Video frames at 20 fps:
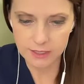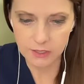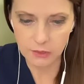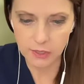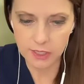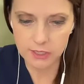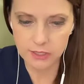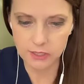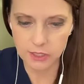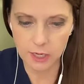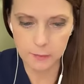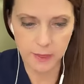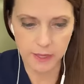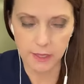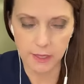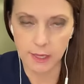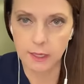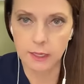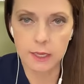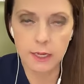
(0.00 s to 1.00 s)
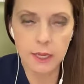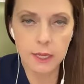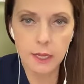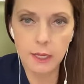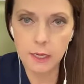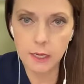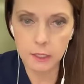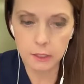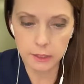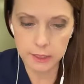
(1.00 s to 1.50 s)
So let's start by that. Getting
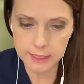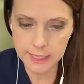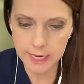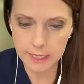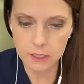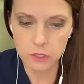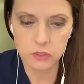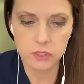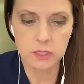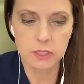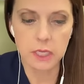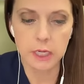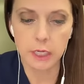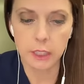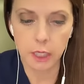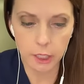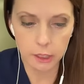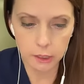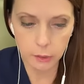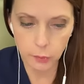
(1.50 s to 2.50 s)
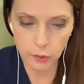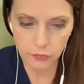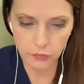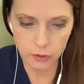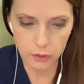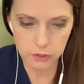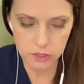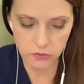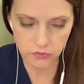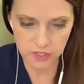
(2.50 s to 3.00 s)
an early diagnosis, getting an early
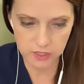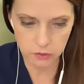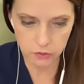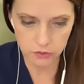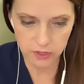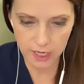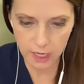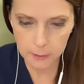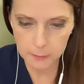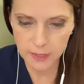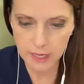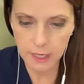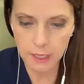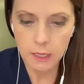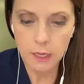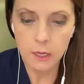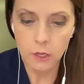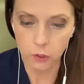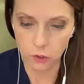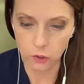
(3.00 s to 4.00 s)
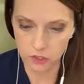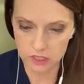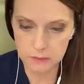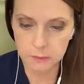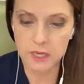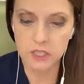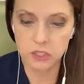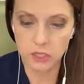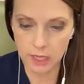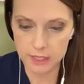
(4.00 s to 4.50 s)
referral to physical therapy who
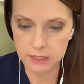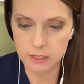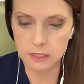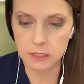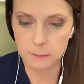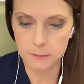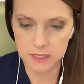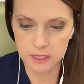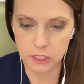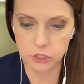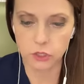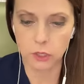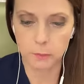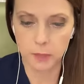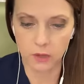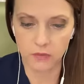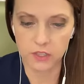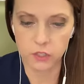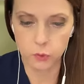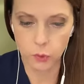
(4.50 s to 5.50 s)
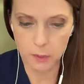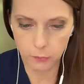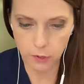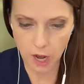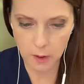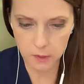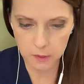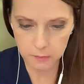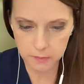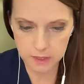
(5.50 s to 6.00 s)
specializes in obstetric pelvic joint
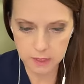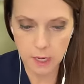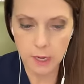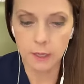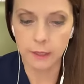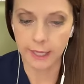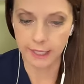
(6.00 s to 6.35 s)
problems,